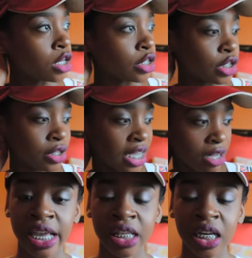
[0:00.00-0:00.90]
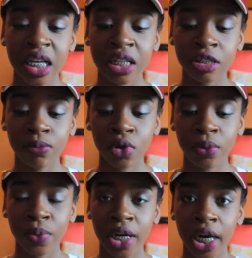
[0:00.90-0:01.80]
So yeah, and then it got to the
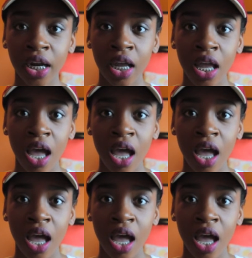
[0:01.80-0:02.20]
point where